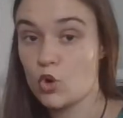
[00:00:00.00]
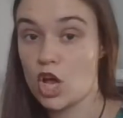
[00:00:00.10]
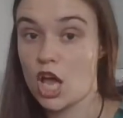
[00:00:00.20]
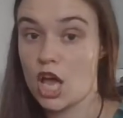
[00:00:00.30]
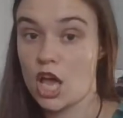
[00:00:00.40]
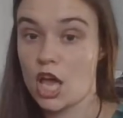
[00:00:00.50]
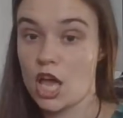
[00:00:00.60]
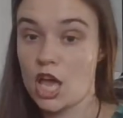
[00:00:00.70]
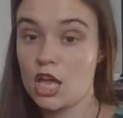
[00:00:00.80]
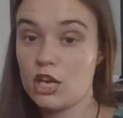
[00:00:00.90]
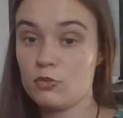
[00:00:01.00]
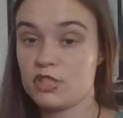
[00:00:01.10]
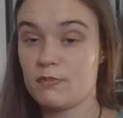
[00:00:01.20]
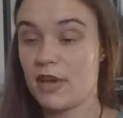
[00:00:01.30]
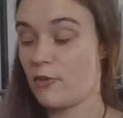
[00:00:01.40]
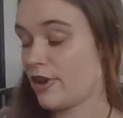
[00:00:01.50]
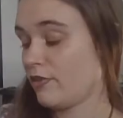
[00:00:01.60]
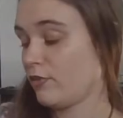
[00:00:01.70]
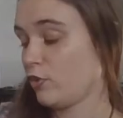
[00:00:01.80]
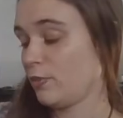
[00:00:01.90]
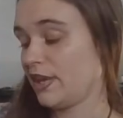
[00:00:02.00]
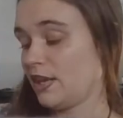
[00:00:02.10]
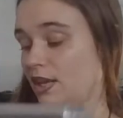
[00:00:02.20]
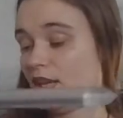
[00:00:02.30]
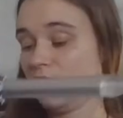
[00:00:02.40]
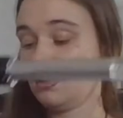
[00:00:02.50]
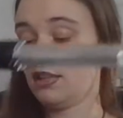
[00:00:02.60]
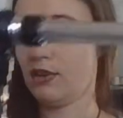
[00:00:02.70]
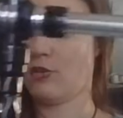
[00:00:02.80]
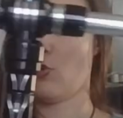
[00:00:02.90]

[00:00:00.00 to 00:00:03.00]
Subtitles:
one was my raffle win in the